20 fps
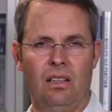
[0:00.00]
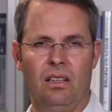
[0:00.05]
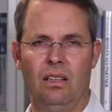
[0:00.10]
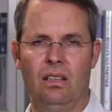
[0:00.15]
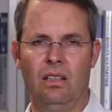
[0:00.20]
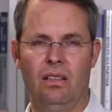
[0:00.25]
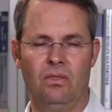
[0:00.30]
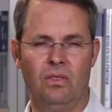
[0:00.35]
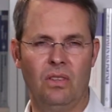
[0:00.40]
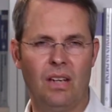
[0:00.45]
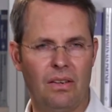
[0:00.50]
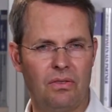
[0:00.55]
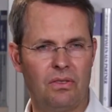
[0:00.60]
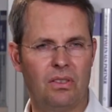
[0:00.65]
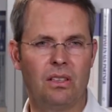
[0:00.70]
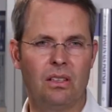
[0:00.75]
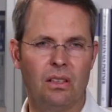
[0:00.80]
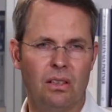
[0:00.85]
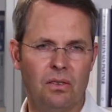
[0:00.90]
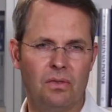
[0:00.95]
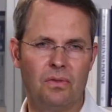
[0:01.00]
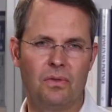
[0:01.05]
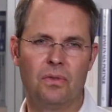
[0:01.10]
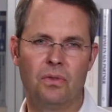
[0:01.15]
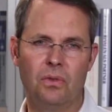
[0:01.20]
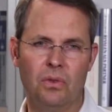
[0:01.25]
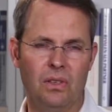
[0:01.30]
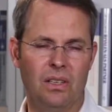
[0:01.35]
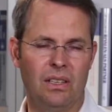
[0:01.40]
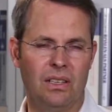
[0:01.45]
you have to go
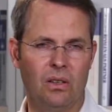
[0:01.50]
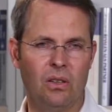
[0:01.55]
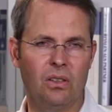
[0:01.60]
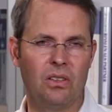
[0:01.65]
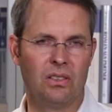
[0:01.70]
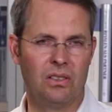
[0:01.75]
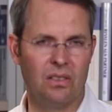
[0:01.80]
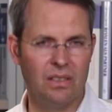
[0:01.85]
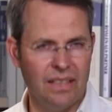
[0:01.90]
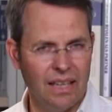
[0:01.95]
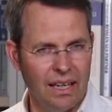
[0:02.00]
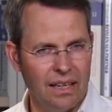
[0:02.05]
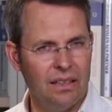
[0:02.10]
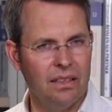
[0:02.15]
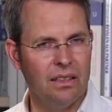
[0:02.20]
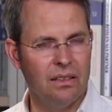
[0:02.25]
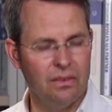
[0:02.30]
through in order to get an